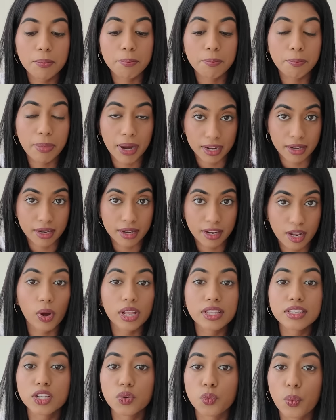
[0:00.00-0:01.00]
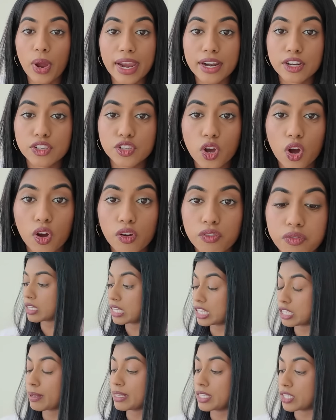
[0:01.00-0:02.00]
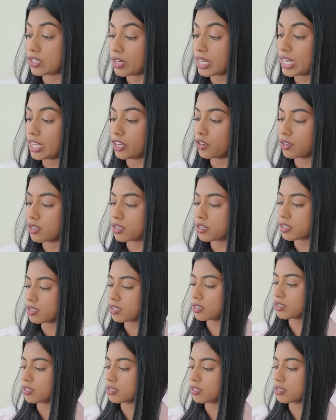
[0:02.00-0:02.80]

but once it wears off, it smells really good.